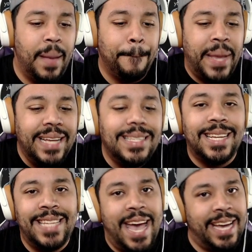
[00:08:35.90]
basic
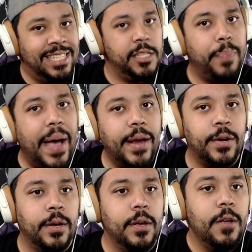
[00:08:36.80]
attack
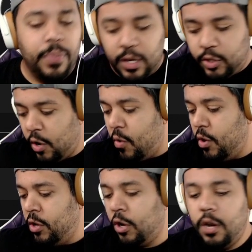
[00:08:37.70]
inspired. So
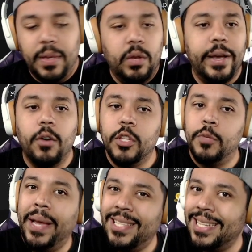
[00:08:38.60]
you're going to be doing all this
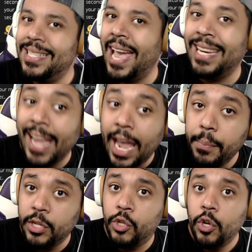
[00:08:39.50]
basic attack
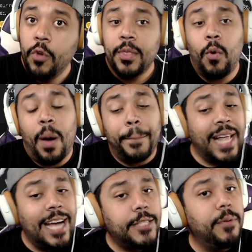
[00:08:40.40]
damage while
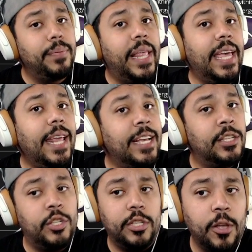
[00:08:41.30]
Plasma Blade is
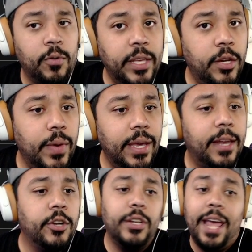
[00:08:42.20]
slowly doing
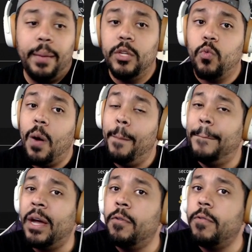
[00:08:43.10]
energy damage, while
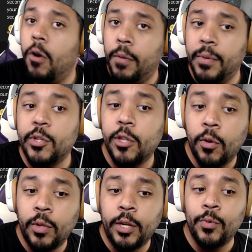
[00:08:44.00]
Baleful Armor is
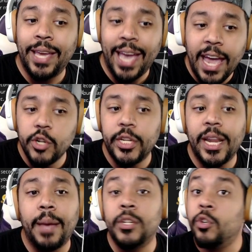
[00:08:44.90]
slowly doing energy
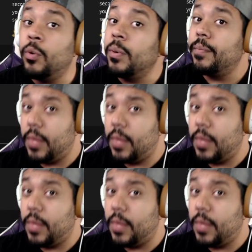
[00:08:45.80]
damage. And you